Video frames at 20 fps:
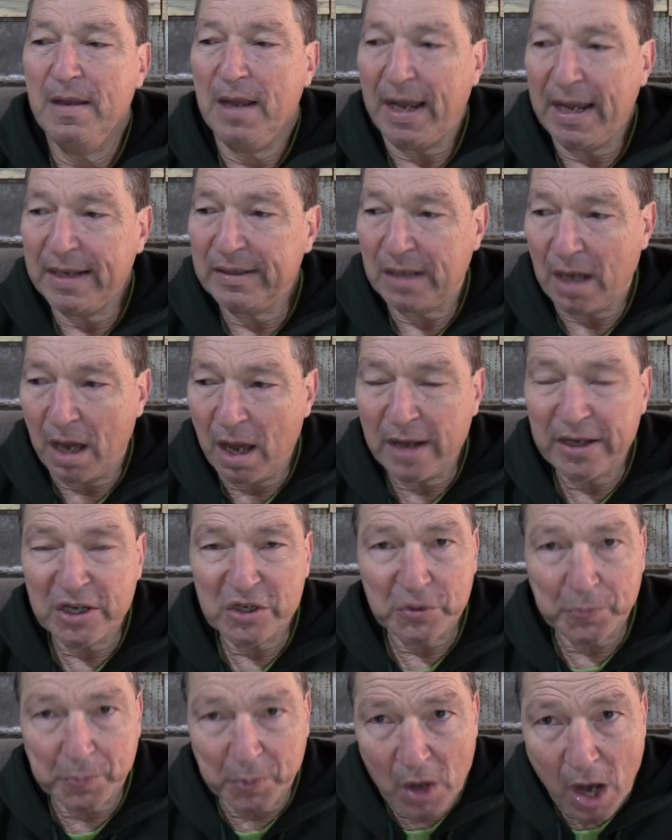And God
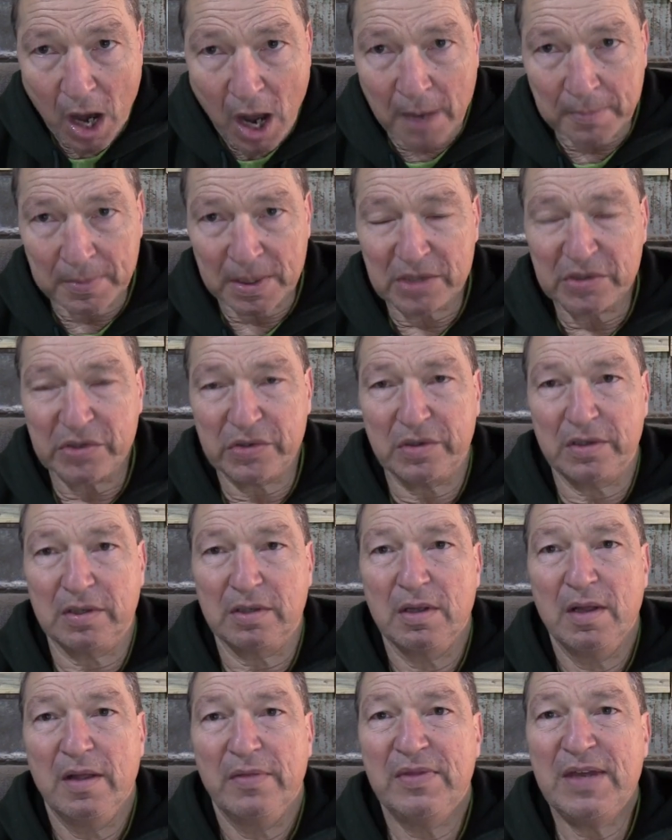has
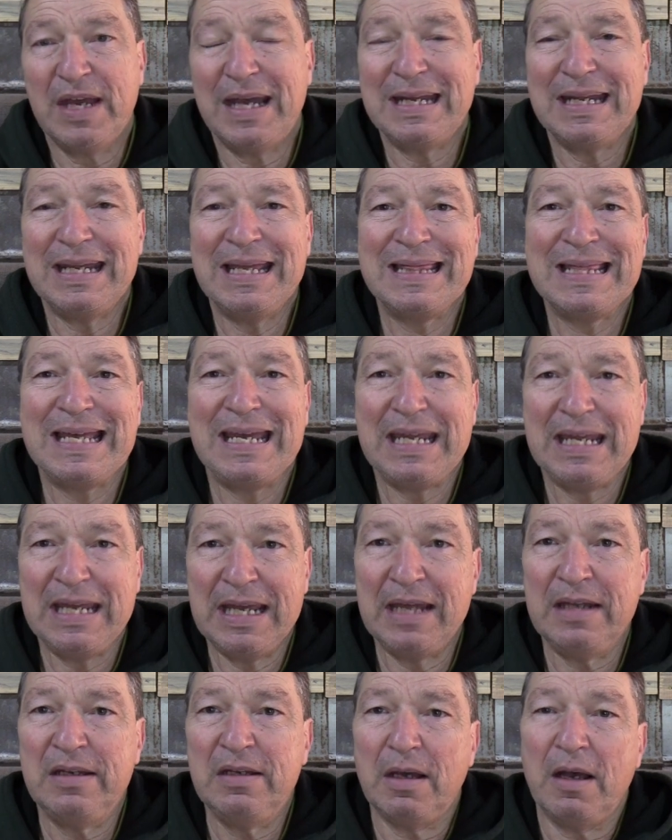promised that in the
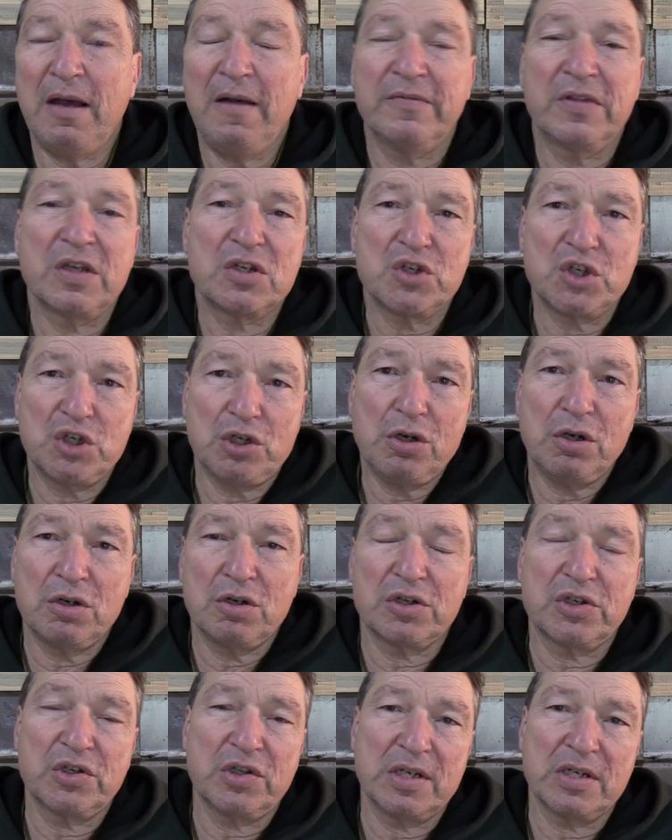end of the
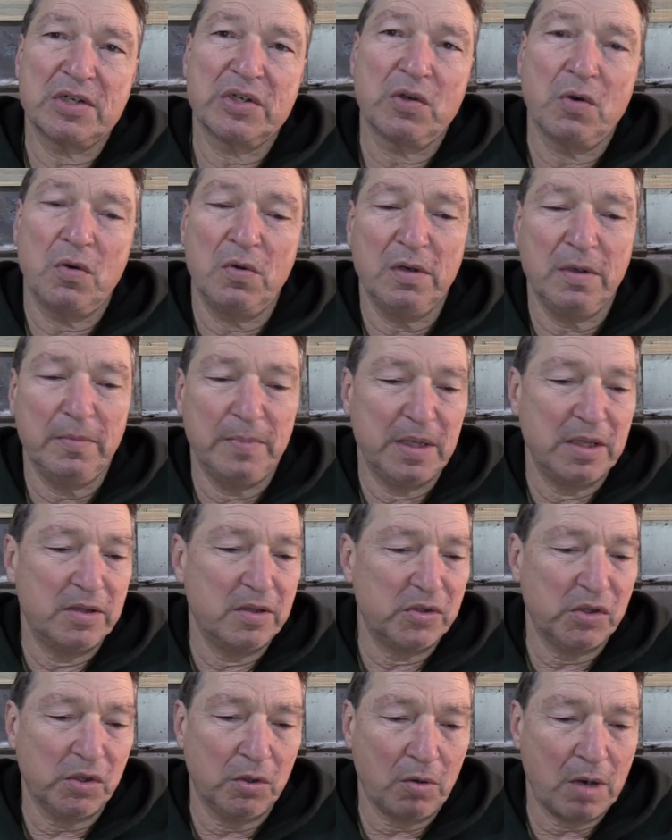church, there's going to be
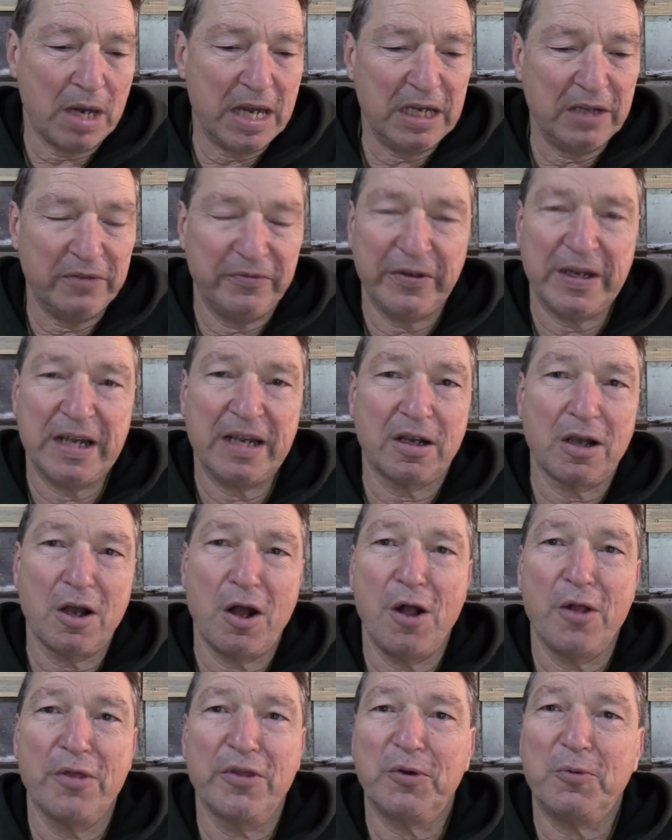this great event
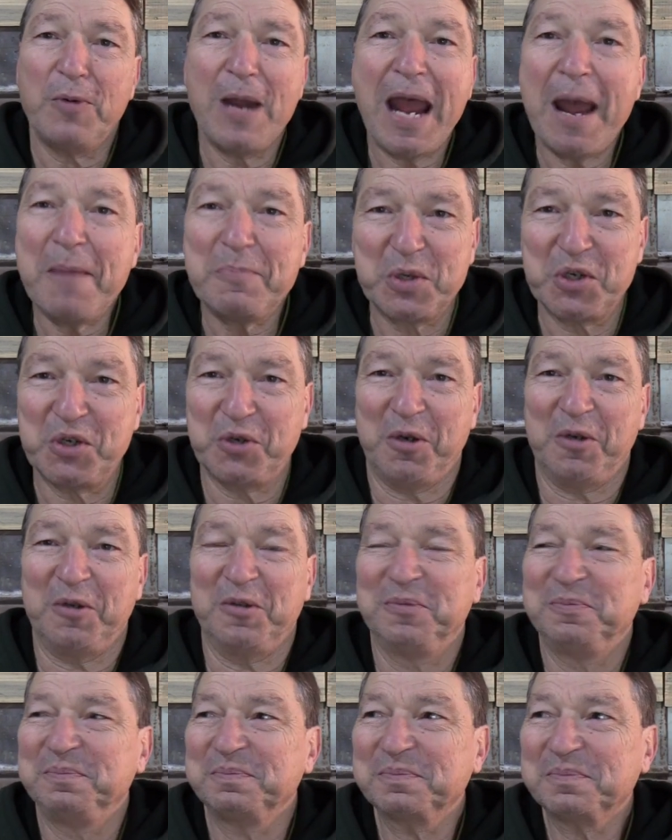called the rapture.
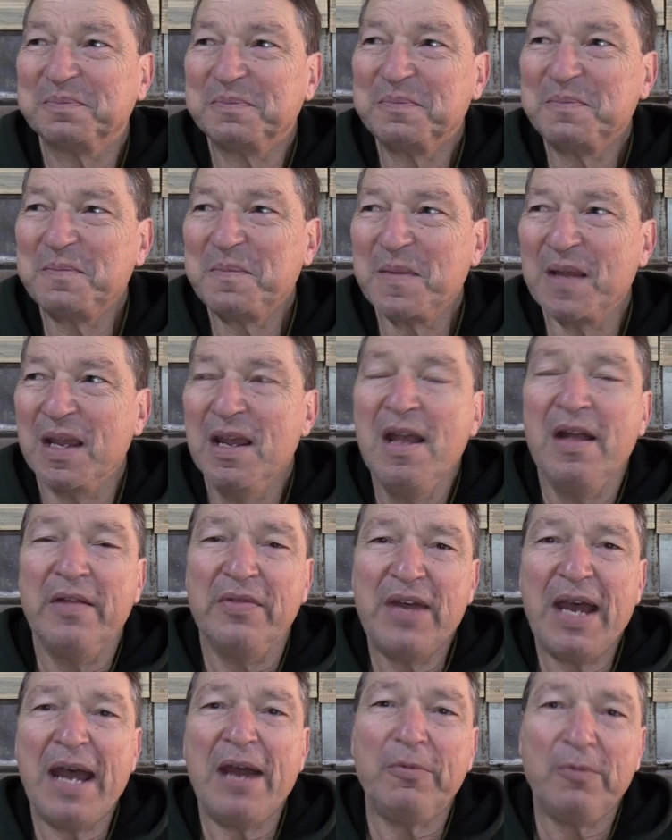
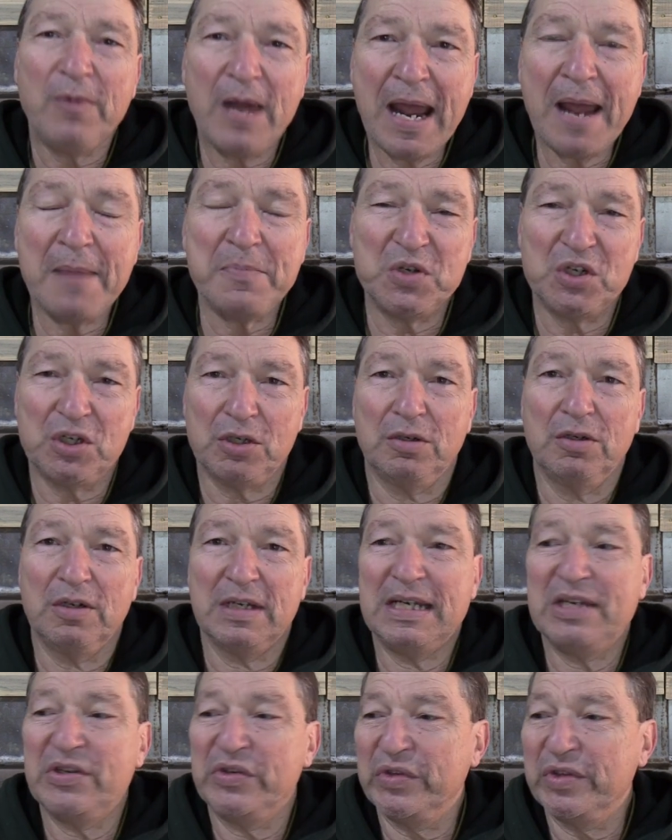That rapture
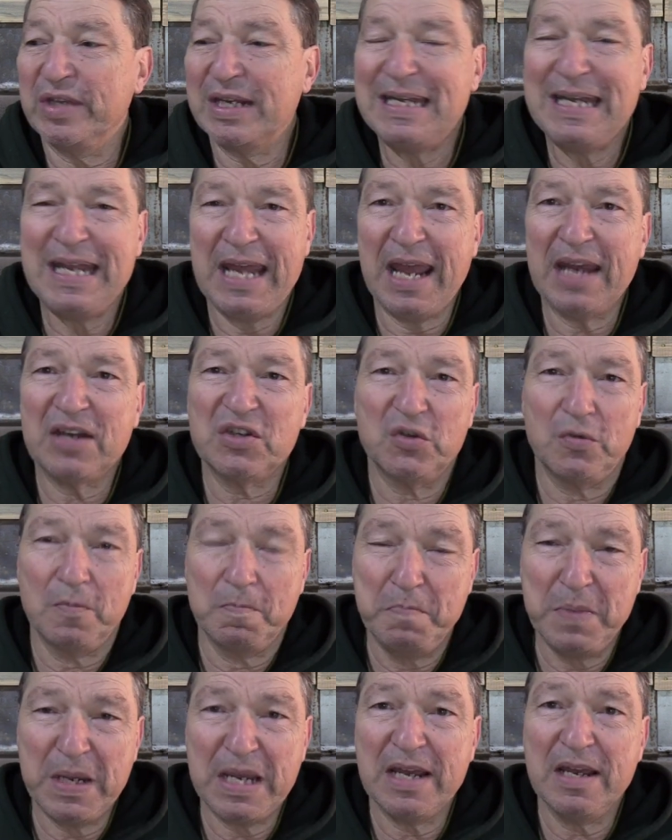is the
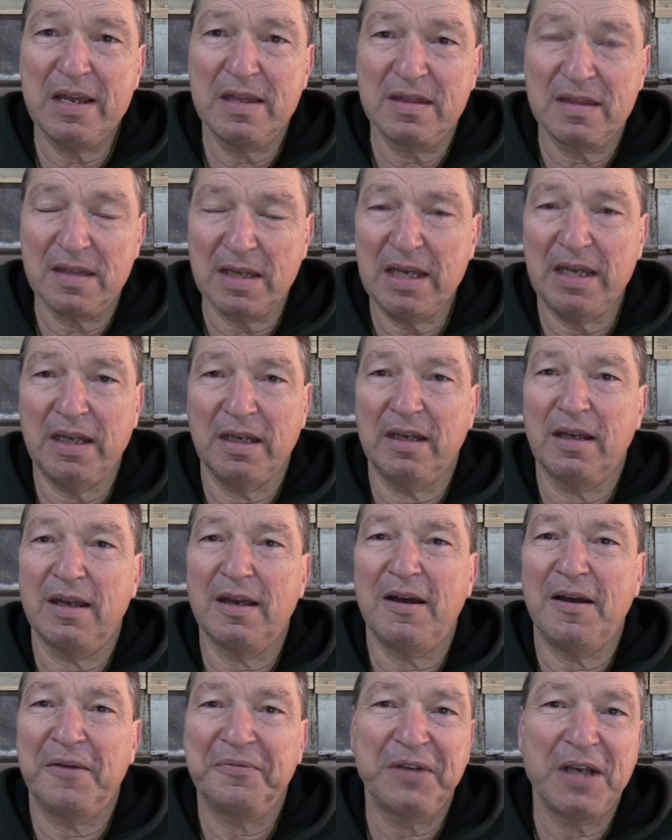next big thing
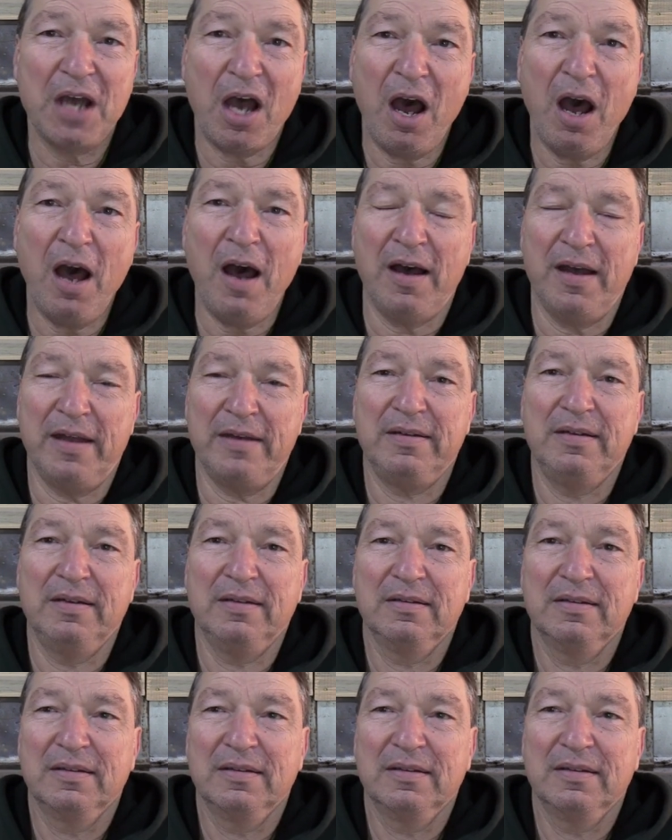of God.